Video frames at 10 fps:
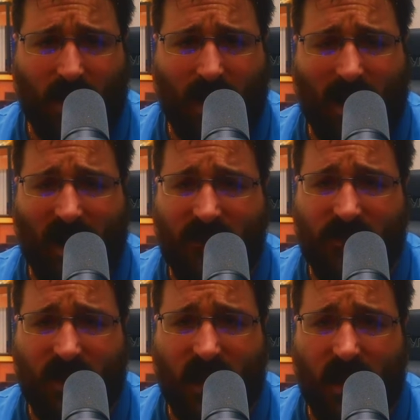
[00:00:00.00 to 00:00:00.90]
I have
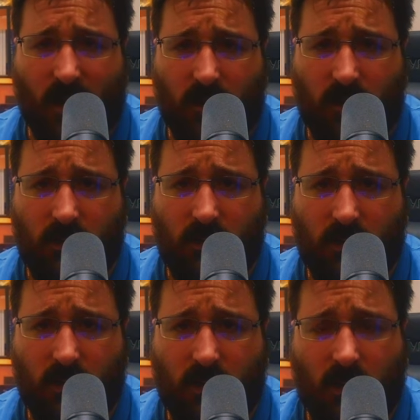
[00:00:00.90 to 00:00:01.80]
now,
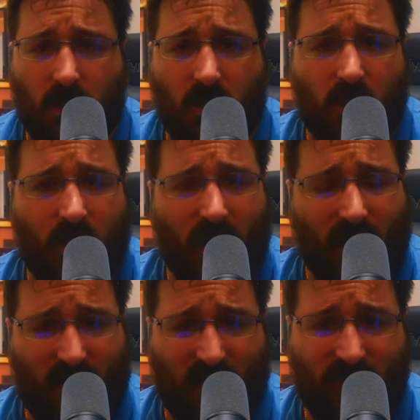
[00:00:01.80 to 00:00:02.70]
or I
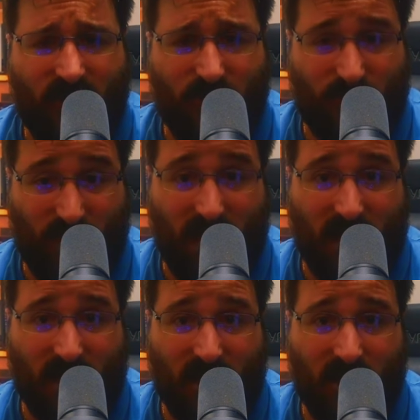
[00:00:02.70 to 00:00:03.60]
have
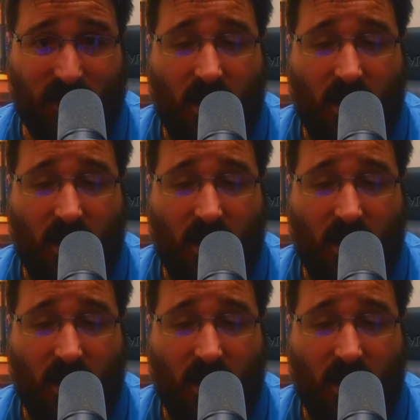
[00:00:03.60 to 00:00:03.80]
been,